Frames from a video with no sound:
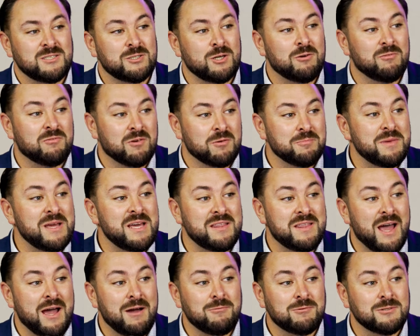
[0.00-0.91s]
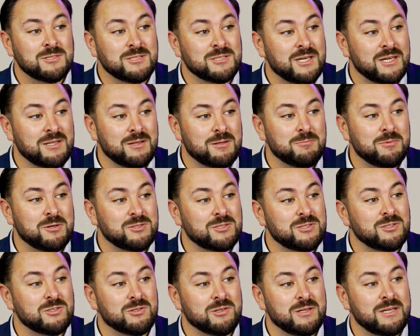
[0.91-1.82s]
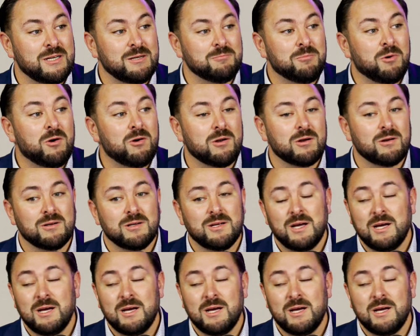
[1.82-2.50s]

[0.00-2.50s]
So for me, that was like the most intriguing part.